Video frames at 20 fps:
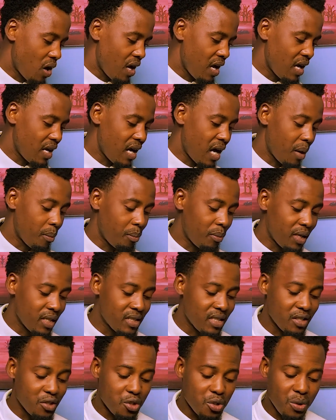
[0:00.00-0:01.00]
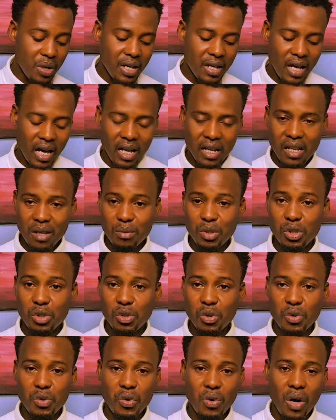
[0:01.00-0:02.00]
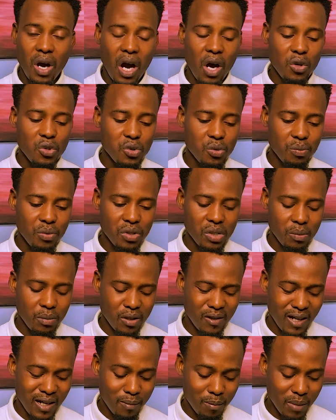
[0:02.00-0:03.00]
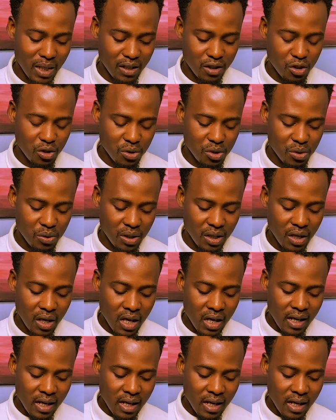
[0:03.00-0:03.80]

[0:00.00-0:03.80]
ahead and place a trade, and let me show you how to possibly manage your trade.